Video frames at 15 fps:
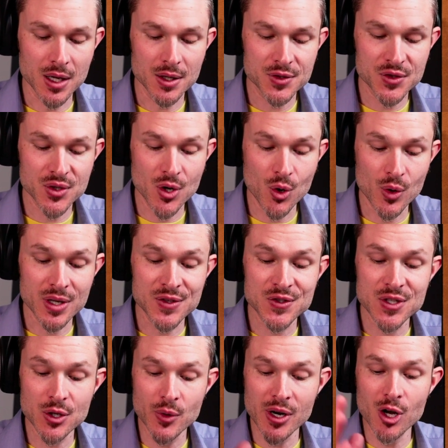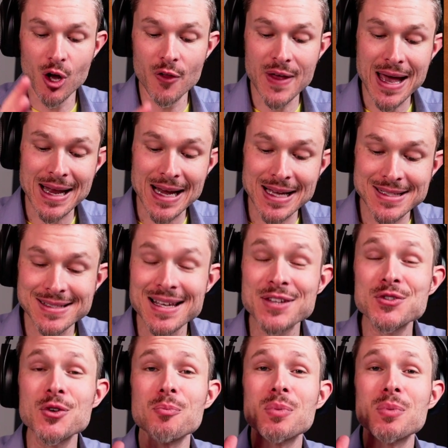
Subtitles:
So considering all that, I'd say it's a